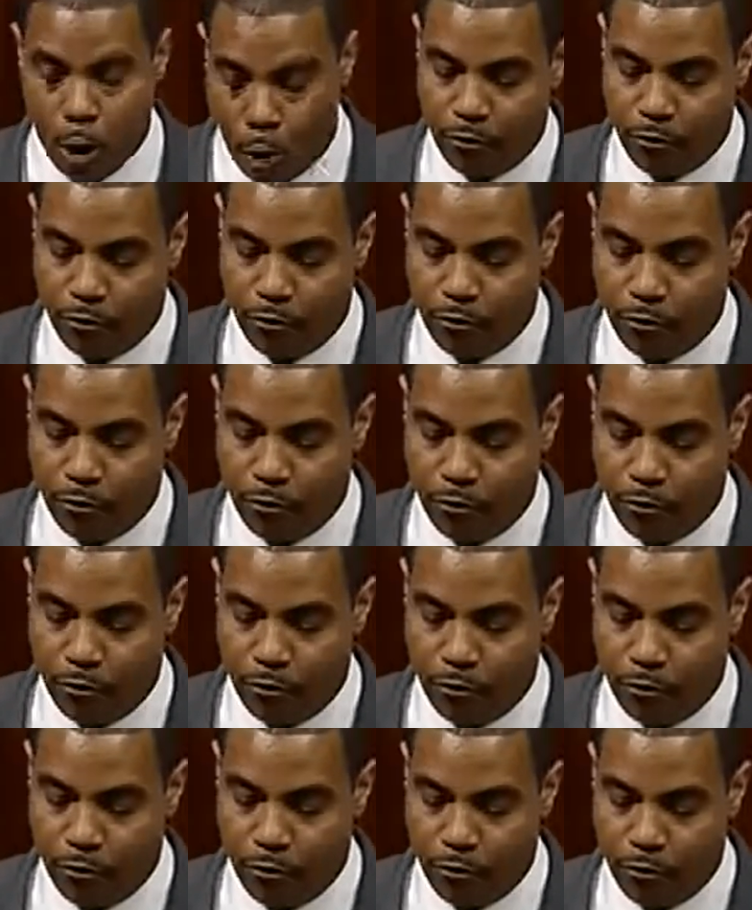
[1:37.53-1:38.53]
or
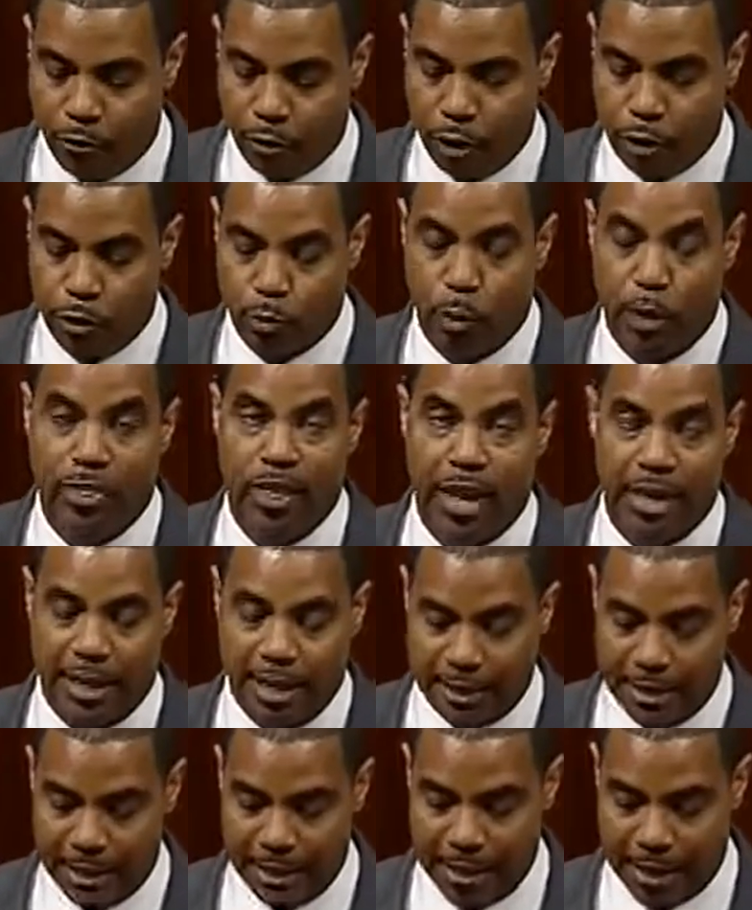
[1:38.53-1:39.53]
losing coverage when they
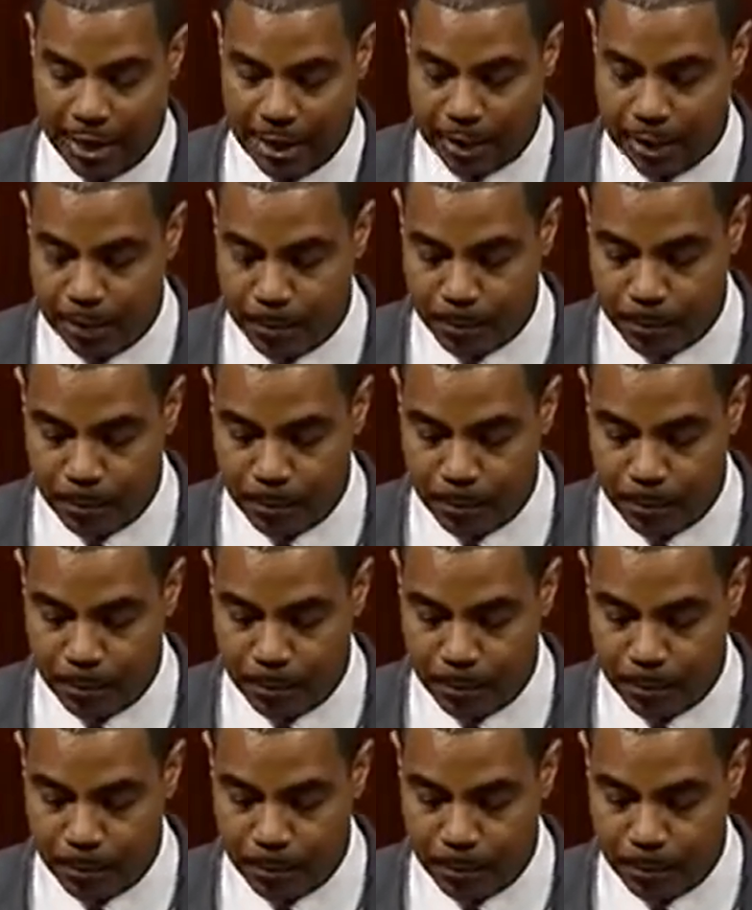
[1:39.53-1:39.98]
get sick.